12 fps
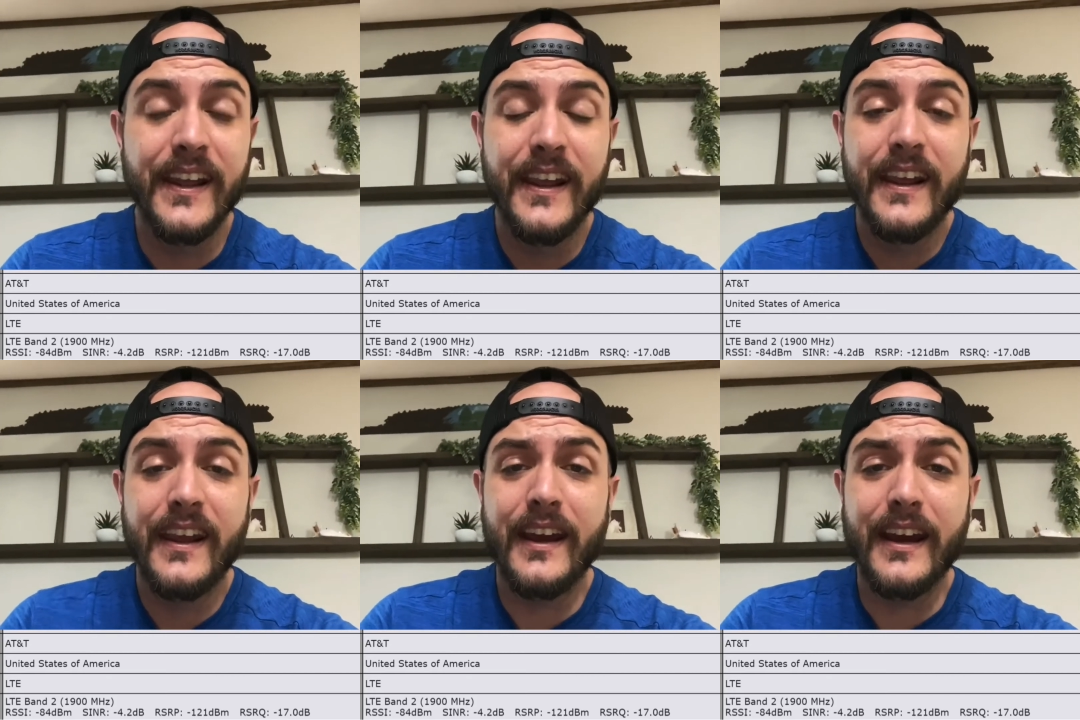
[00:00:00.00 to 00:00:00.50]

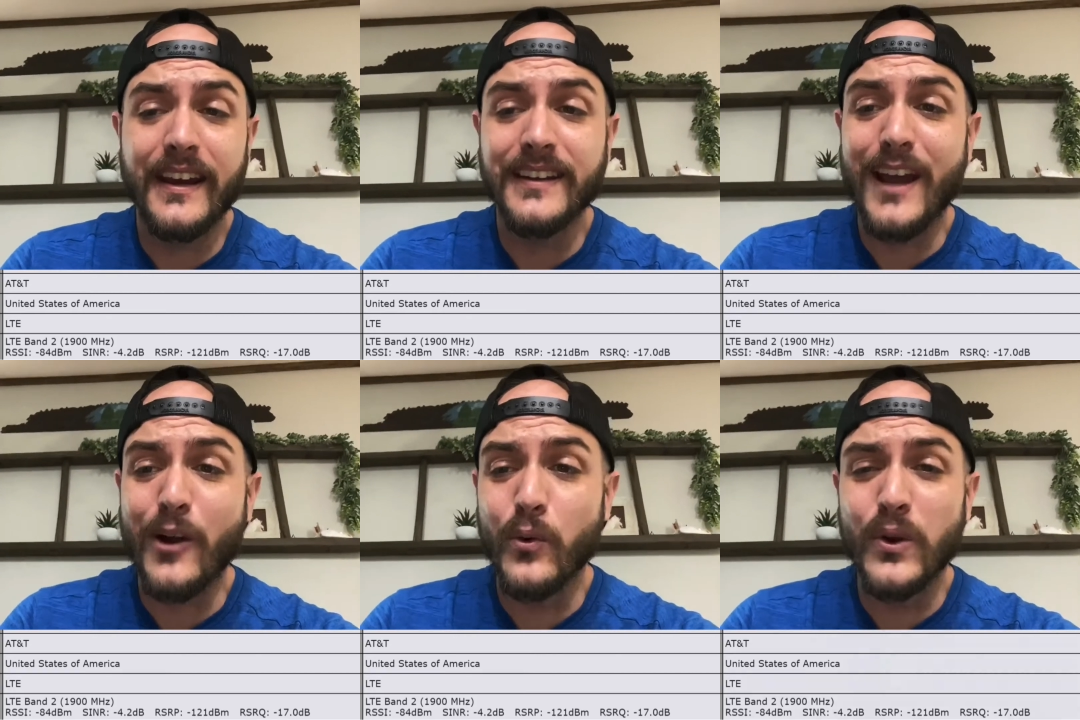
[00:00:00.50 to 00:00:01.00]

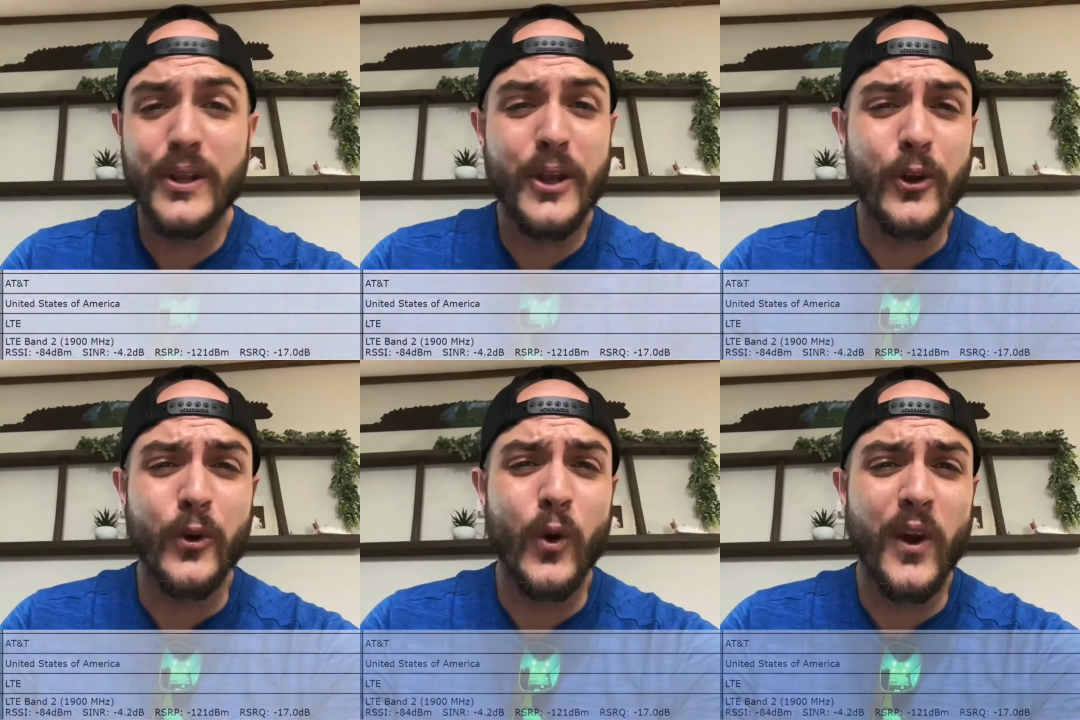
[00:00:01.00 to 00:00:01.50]
Not really a
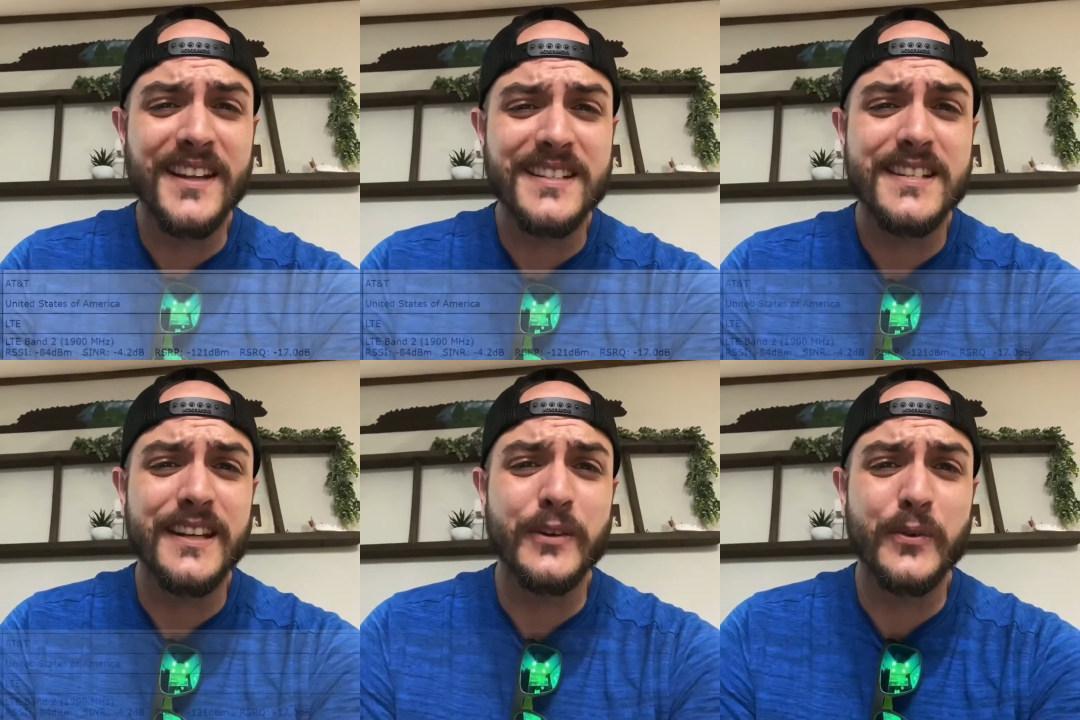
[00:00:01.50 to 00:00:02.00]
great
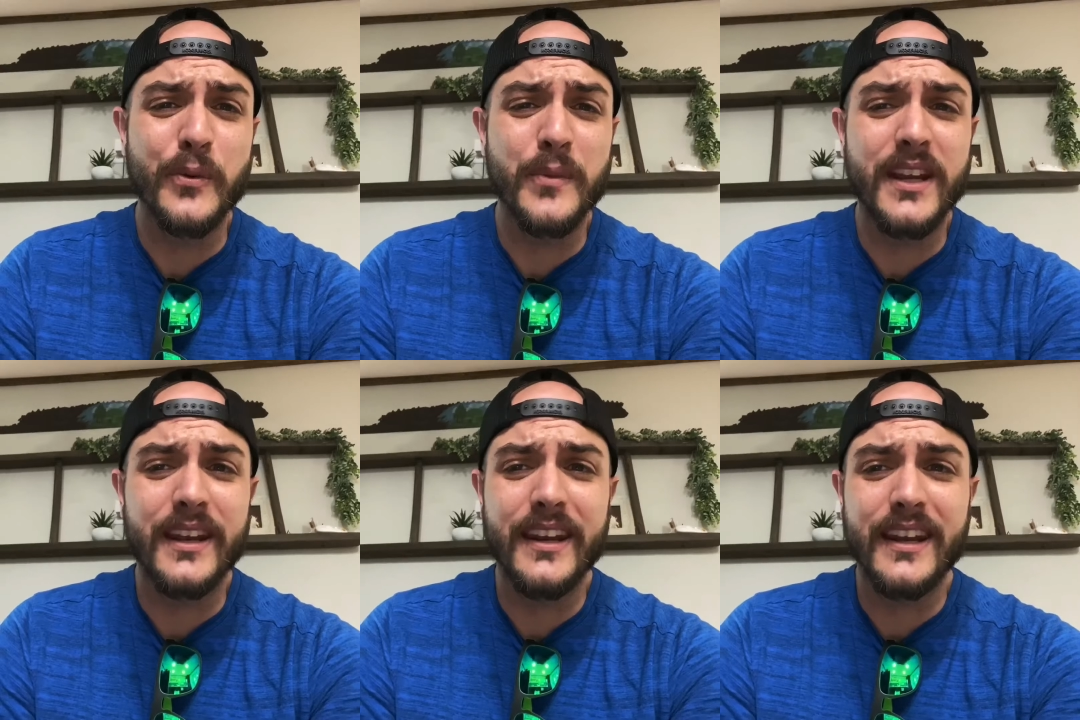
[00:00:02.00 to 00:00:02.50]
signal to be
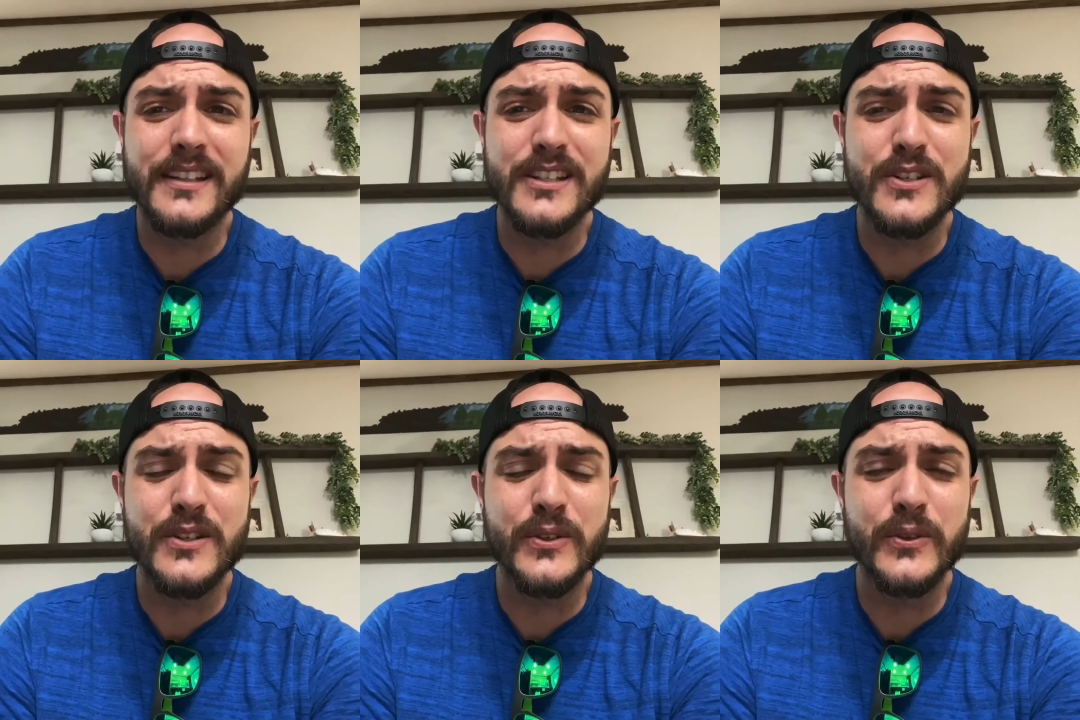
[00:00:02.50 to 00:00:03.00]
connected to.